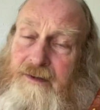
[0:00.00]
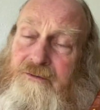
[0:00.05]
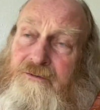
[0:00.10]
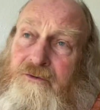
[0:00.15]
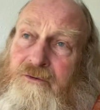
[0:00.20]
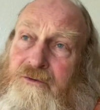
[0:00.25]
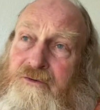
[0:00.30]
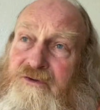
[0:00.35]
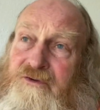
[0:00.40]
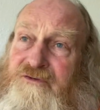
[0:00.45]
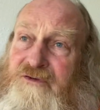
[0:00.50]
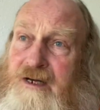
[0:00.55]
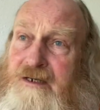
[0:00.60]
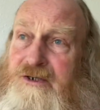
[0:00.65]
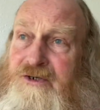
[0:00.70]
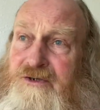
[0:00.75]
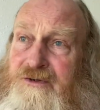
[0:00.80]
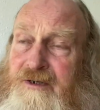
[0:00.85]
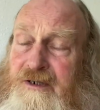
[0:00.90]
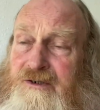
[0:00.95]
through the
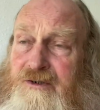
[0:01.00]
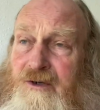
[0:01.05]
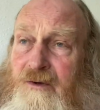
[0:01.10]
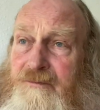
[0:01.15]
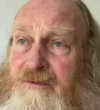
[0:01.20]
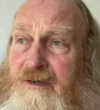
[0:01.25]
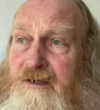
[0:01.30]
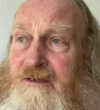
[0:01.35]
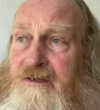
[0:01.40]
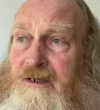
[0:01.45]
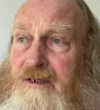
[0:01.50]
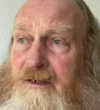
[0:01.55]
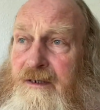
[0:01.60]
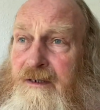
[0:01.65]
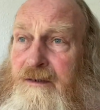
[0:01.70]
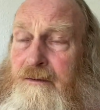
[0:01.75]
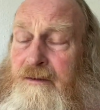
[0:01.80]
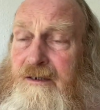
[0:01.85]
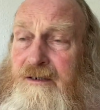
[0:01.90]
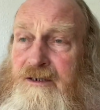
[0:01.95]
centuries,
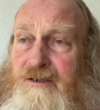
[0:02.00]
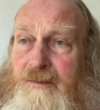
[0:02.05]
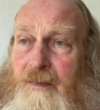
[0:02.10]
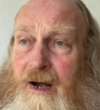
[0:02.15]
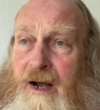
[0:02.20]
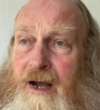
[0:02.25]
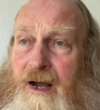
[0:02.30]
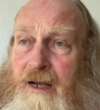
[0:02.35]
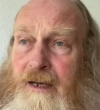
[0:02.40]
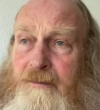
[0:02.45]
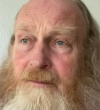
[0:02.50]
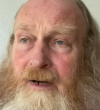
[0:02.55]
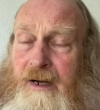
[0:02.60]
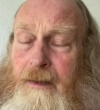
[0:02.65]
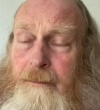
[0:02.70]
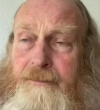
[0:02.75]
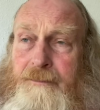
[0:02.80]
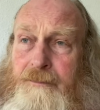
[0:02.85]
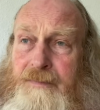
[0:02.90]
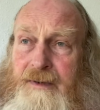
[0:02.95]
obviously, inspired by
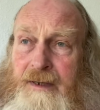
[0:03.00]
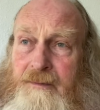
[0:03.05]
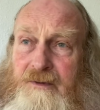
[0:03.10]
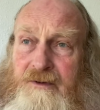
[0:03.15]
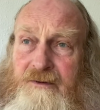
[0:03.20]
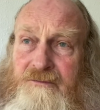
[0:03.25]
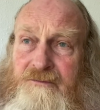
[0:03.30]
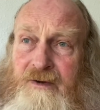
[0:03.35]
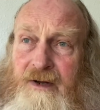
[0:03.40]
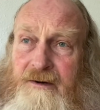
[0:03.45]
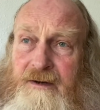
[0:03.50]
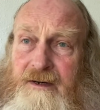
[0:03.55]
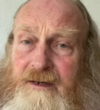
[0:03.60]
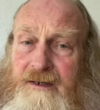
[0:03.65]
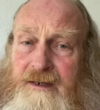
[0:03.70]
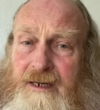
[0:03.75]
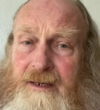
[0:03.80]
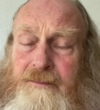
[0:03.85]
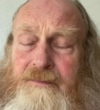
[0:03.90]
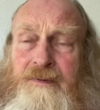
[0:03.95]
people of very
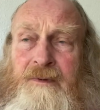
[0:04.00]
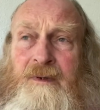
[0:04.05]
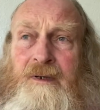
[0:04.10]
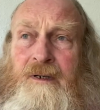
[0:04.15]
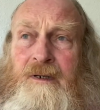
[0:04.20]
deep